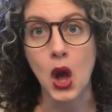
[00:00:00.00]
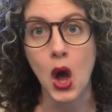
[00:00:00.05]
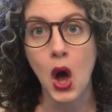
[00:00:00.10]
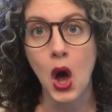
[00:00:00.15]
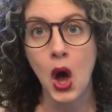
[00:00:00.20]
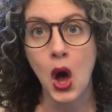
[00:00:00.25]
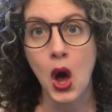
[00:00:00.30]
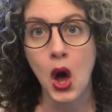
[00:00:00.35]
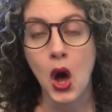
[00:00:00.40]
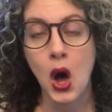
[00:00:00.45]

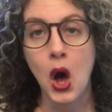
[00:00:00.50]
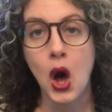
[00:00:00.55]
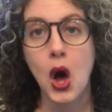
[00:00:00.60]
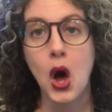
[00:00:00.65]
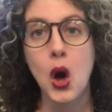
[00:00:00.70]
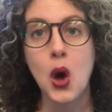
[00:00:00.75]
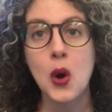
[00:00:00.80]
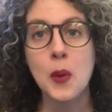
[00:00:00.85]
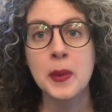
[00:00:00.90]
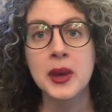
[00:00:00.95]
Oh
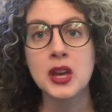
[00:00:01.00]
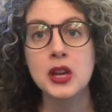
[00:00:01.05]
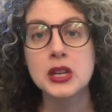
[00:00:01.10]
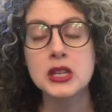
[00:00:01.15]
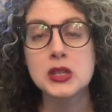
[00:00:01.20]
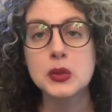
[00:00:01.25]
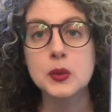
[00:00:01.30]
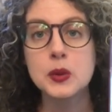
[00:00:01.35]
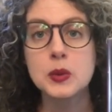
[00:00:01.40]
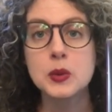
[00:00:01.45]
my
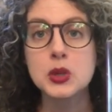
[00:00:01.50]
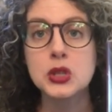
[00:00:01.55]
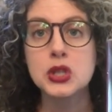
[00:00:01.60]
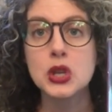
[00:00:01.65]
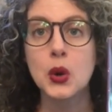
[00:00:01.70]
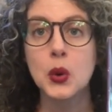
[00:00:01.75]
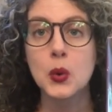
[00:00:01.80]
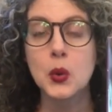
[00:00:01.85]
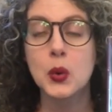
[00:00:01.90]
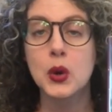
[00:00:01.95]
goodness, we were
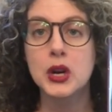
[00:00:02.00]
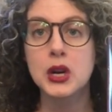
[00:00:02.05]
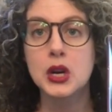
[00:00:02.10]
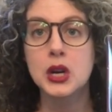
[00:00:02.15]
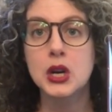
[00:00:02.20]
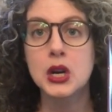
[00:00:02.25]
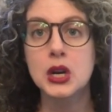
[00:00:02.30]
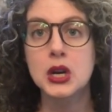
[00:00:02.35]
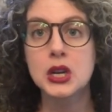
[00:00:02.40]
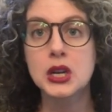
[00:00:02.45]
so
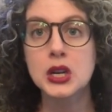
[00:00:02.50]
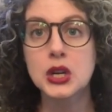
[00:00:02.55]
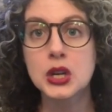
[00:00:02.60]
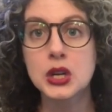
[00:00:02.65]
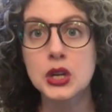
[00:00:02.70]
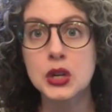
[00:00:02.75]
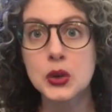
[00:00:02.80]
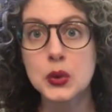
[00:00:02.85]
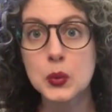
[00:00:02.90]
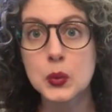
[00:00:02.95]

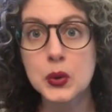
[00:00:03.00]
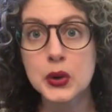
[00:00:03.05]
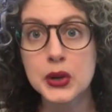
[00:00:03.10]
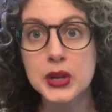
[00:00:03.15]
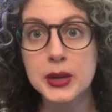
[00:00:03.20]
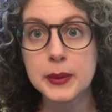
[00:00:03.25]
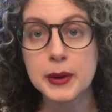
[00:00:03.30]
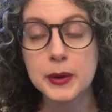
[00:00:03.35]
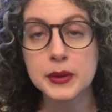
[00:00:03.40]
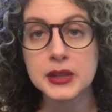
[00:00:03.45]
worried
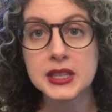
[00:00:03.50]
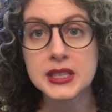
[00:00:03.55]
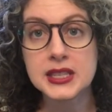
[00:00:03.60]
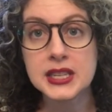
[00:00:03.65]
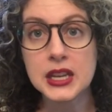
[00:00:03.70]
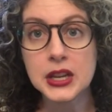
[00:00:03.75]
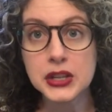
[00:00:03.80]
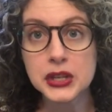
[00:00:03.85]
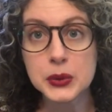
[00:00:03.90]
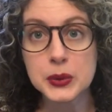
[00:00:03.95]
about what the
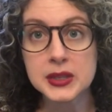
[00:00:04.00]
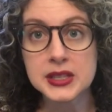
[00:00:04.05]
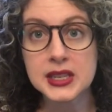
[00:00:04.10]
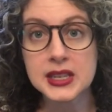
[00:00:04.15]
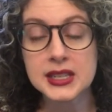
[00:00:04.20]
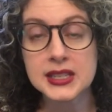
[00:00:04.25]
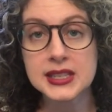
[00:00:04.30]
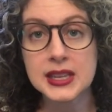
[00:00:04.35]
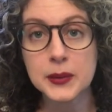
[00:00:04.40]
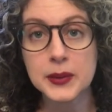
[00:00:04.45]
teacher was
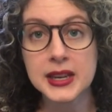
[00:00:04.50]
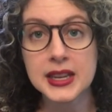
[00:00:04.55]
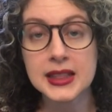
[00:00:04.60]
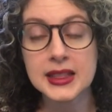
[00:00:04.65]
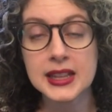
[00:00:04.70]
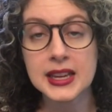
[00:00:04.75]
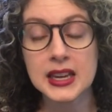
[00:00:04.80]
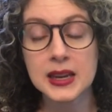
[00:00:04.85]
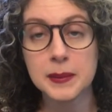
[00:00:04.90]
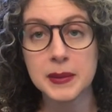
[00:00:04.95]
going to say, we didn't
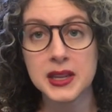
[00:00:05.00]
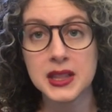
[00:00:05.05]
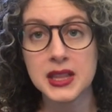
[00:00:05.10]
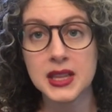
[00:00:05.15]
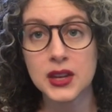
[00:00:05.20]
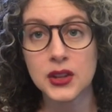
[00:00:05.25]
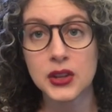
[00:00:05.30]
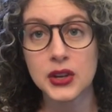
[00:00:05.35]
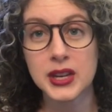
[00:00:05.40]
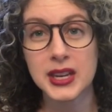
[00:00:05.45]
think about the
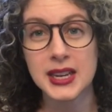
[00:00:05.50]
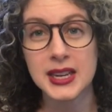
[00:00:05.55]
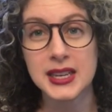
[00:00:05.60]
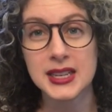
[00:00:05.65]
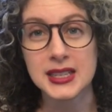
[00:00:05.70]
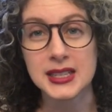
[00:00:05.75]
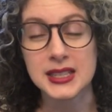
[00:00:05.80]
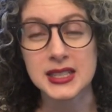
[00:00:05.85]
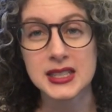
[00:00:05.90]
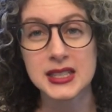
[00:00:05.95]
other
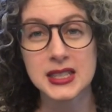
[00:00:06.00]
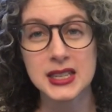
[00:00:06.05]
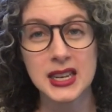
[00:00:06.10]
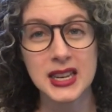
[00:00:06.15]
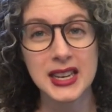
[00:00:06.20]
kids.